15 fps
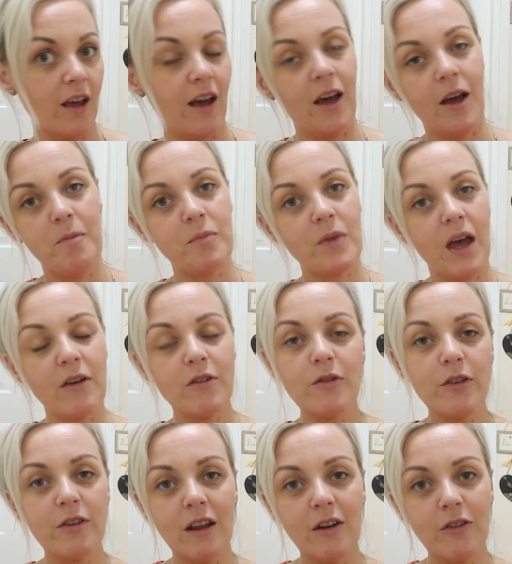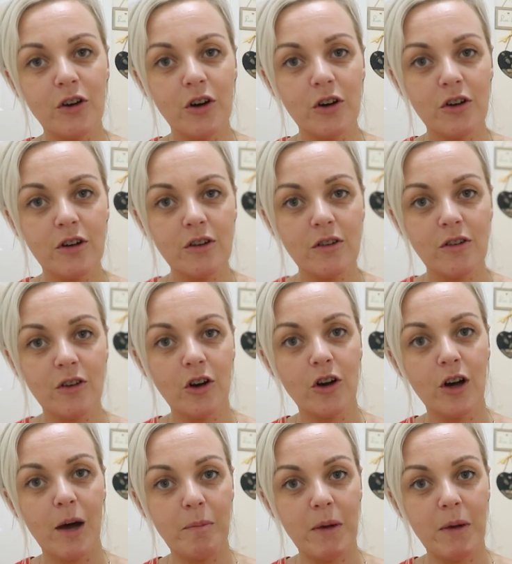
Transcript: I love the scent of coconut, so I